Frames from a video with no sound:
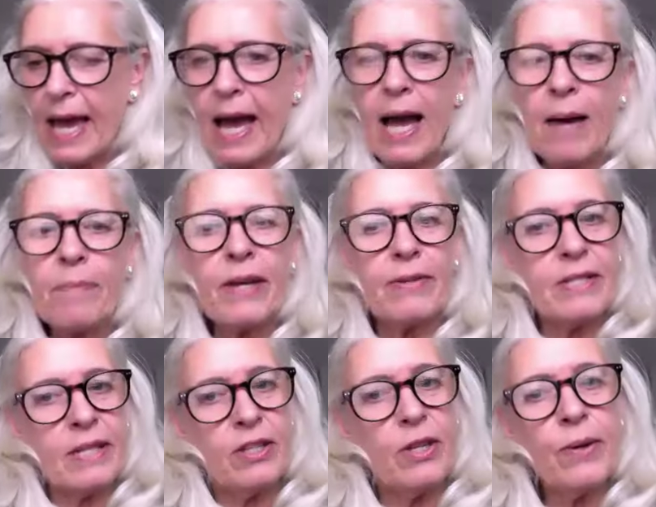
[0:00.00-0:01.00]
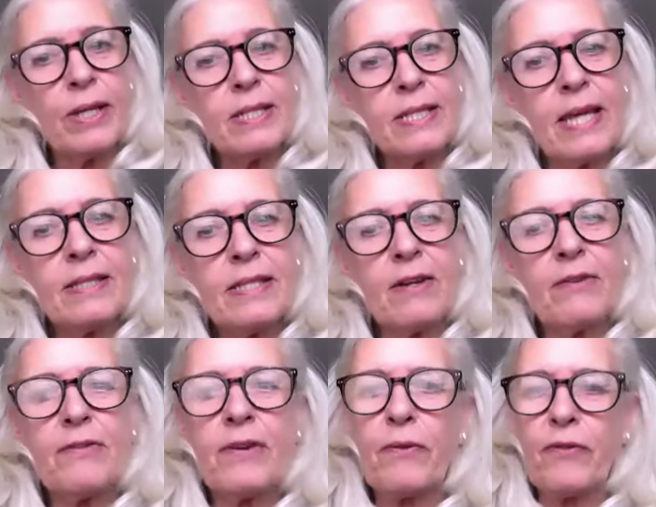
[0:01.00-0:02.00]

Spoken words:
There is a new extensive